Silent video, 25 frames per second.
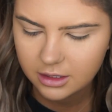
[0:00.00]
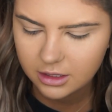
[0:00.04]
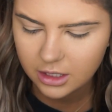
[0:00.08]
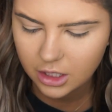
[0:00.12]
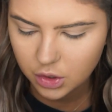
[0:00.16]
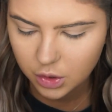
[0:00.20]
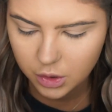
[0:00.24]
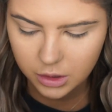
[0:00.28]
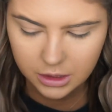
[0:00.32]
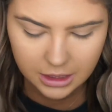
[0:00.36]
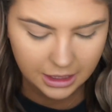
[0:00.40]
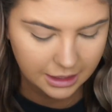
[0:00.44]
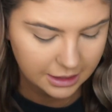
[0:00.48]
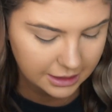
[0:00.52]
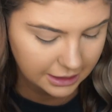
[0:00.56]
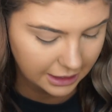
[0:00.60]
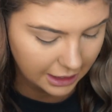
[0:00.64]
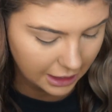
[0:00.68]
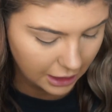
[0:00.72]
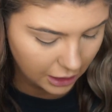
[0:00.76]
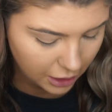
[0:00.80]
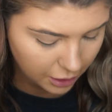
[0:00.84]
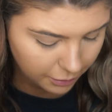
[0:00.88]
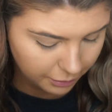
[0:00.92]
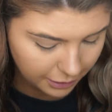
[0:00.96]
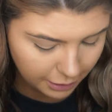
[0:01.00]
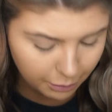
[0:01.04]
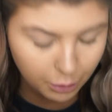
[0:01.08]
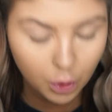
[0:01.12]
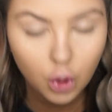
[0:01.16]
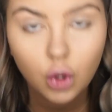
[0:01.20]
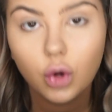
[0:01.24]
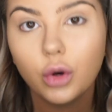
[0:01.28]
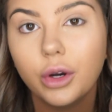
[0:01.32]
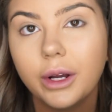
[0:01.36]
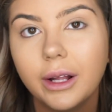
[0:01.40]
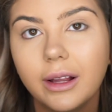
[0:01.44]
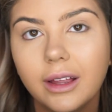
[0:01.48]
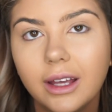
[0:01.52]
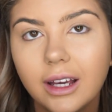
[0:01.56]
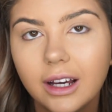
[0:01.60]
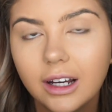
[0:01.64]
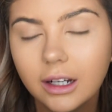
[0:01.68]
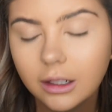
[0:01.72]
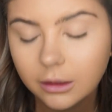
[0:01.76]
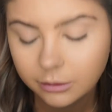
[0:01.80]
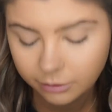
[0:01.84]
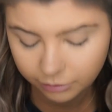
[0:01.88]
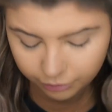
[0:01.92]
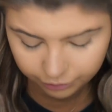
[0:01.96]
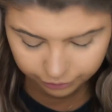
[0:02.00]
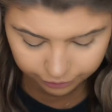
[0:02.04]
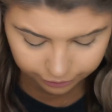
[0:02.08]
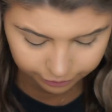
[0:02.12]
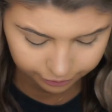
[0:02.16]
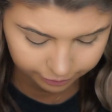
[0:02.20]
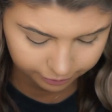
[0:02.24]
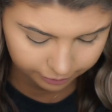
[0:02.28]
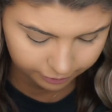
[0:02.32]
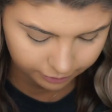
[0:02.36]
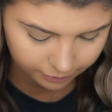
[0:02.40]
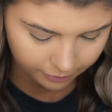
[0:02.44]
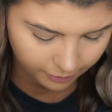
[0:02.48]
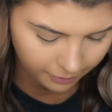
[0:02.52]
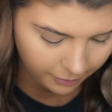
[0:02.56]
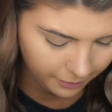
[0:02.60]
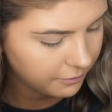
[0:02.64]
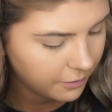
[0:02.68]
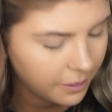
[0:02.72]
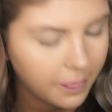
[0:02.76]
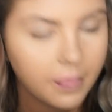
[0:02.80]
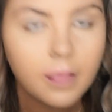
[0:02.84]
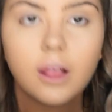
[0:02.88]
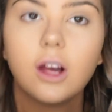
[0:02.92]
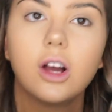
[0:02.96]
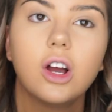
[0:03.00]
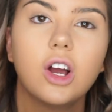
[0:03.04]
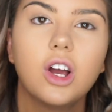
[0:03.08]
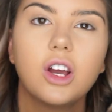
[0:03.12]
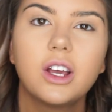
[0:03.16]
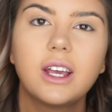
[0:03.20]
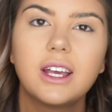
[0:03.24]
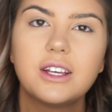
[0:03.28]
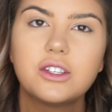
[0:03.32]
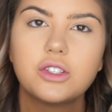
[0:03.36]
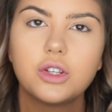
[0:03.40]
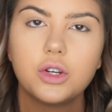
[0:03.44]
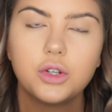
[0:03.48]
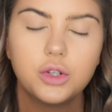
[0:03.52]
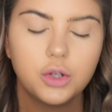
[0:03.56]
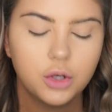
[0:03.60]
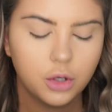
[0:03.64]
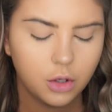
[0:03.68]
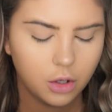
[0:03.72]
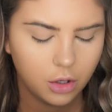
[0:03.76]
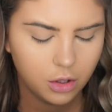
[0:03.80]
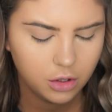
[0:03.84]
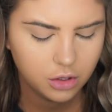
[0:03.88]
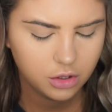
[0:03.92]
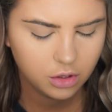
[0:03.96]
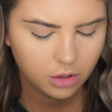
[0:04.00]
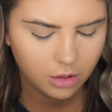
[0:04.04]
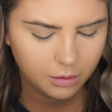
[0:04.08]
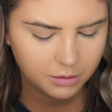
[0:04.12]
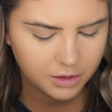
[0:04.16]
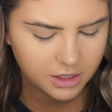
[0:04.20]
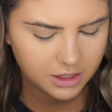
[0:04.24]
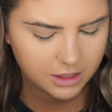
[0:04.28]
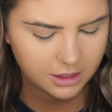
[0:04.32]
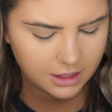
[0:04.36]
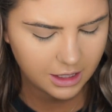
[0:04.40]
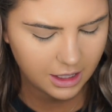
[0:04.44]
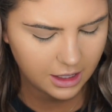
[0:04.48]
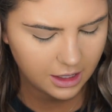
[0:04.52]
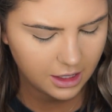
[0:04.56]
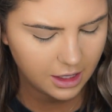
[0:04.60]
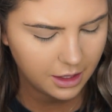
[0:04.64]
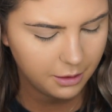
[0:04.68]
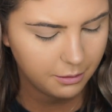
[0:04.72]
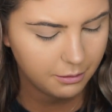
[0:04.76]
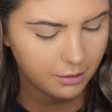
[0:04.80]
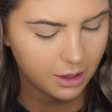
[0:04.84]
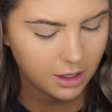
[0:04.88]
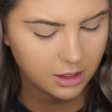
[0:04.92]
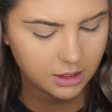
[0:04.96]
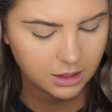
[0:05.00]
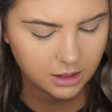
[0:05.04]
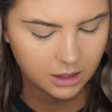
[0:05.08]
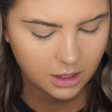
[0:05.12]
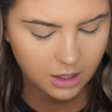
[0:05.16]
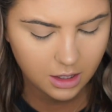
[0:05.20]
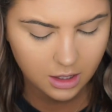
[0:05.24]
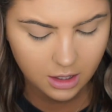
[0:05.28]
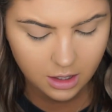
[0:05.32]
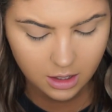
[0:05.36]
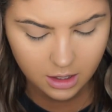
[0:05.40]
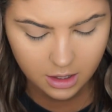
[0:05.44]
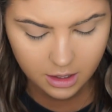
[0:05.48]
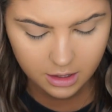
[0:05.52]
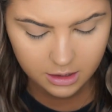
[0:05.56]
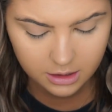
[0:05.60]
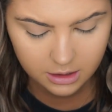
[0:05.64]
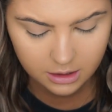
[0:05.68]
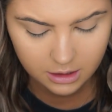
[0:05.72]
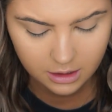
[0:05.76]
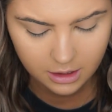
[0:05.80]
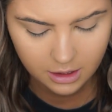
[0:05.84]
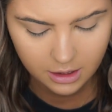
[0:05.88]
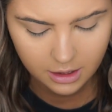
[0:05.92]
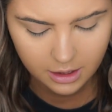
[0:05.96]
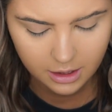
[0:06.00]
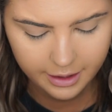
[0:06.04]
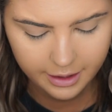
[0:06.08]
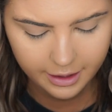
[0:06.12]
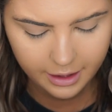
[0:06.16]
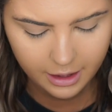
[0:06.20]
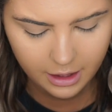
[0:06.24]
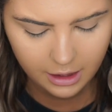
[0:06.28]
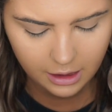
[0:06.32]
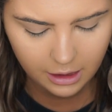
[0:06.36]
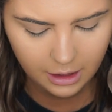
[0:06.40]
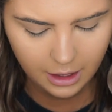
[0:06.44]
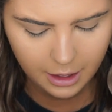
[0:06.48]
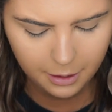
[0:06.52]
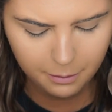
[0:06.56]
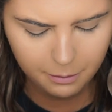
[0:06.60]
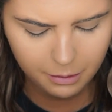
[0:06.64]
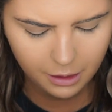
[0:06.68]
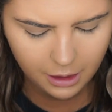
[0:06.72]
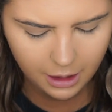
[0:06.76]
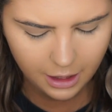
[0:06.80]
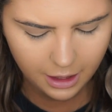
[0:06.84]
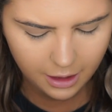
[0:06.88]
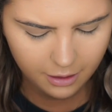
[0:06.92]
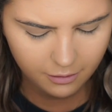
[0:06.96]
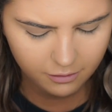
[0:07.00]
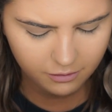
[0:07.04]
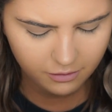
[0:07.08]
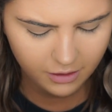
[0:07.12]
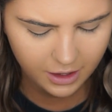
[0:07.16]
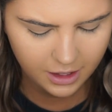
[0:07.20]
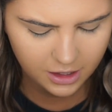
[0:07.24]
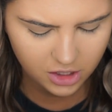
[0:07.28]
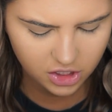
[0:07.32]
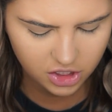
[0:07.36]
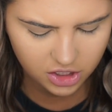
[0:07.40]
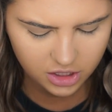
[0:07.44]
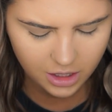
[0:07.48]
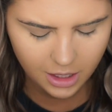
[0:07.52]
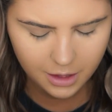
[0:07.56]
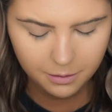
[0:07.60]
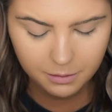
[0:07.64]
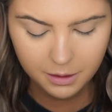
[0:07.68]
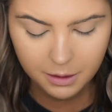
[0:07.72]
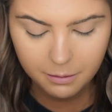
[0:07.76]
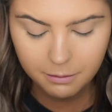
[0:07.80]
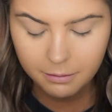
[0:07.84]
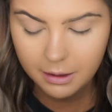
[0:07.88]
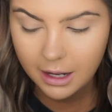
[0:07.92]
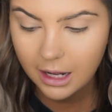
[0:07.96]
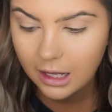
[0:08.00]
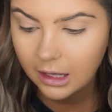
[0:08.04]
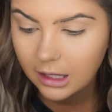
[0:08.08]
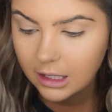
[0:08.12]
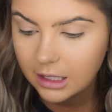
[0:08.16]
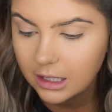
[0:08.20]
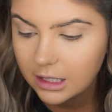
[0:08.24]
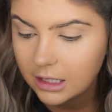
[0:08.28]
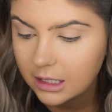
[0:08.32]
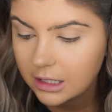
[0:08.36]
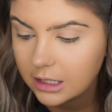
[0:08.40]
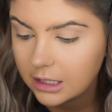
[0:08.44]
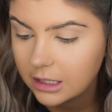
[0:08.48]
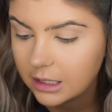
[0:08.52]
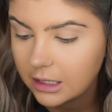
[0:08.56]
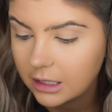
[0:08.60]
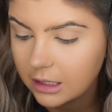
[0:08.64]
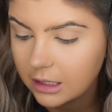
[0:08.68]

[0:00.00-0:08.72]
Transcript: Do tend to get a little bit more oilier. Okay, so to contour, I'm just taking my Tarte Clay Play Face Shaping Palette.